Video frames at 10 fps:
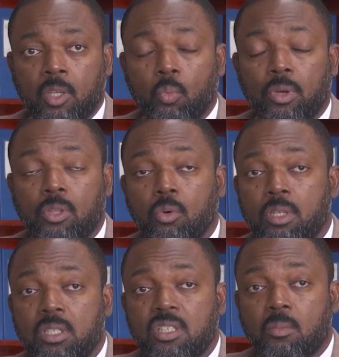We're the
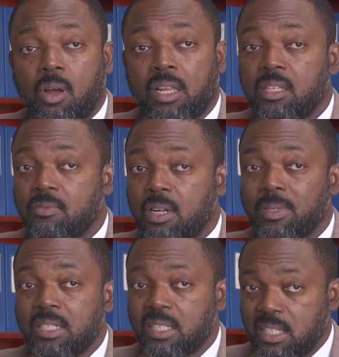only small and
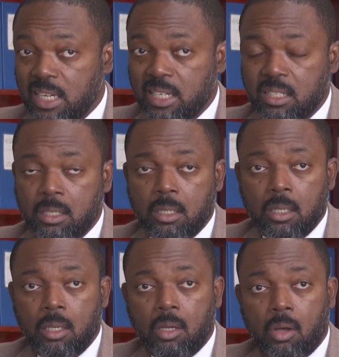developing state
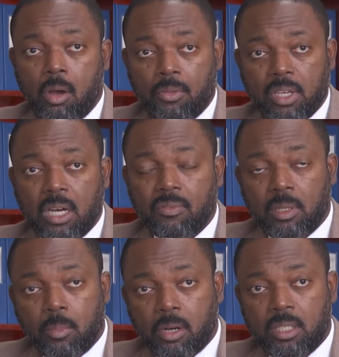on the
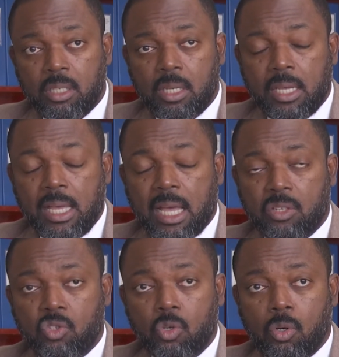governing body, and
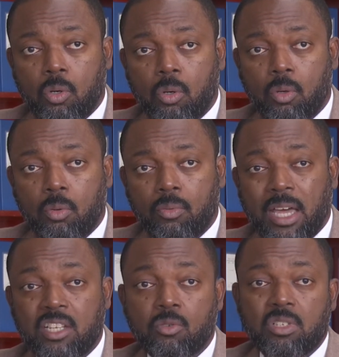so
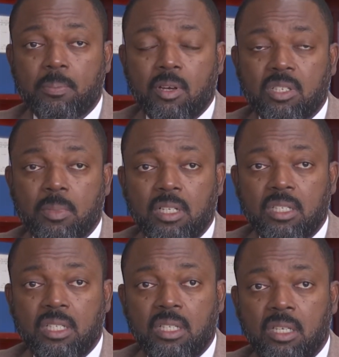that is a
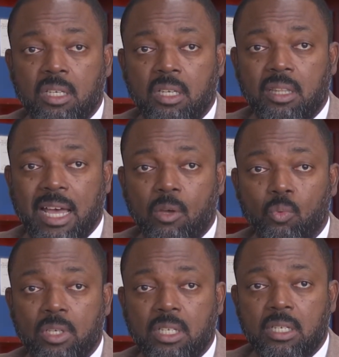responsibility that
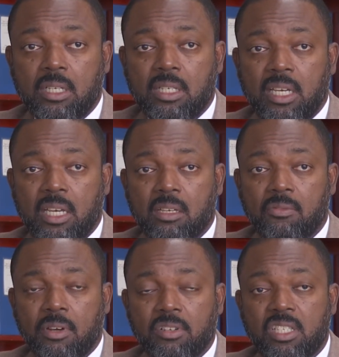we take
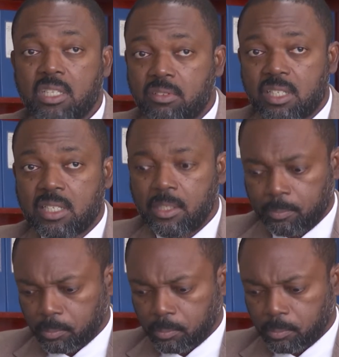very seriously,